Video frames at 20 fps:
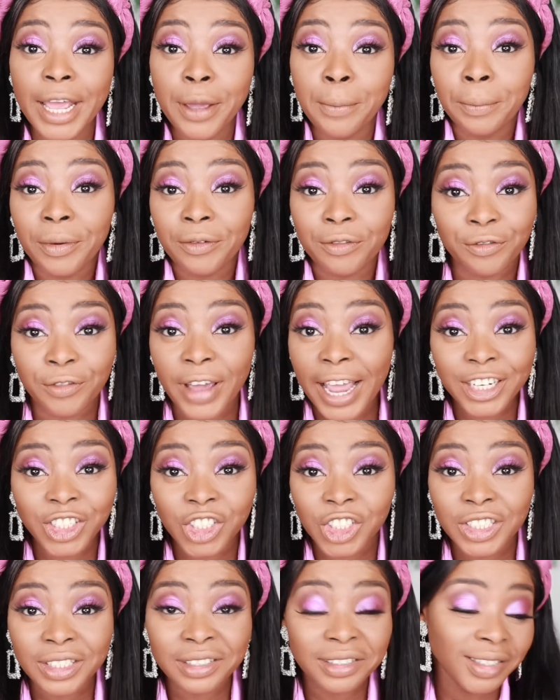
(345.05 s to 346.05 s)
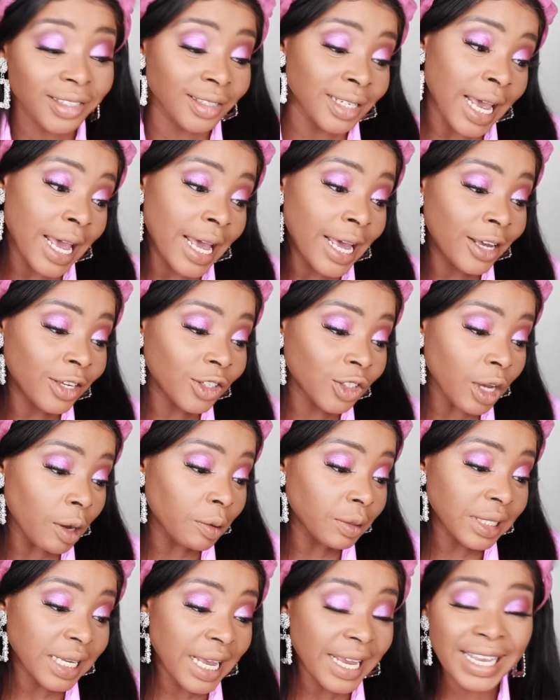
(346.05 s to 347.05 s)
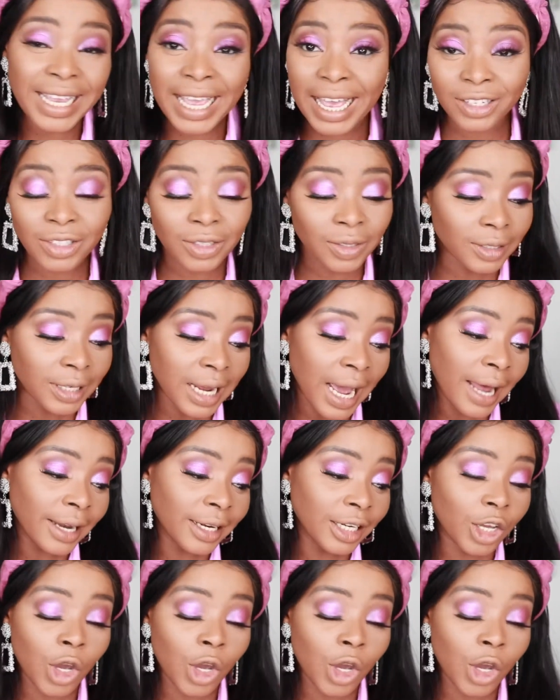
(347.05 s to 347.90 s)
imperfections, so I would say yes to that.